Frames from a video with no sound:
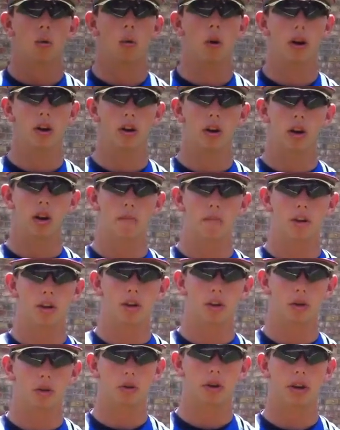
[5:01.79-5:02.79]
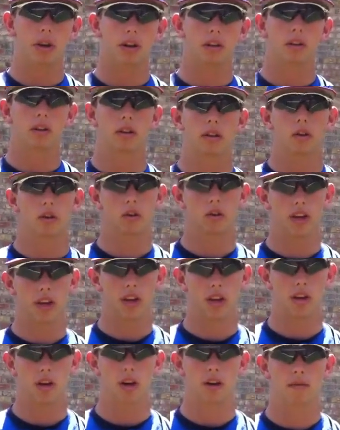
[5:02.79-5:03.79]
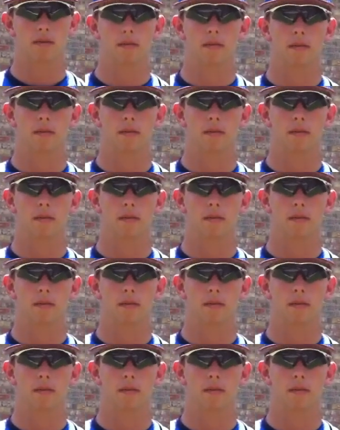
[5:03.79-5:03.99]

what you're going to be doing to the hitter.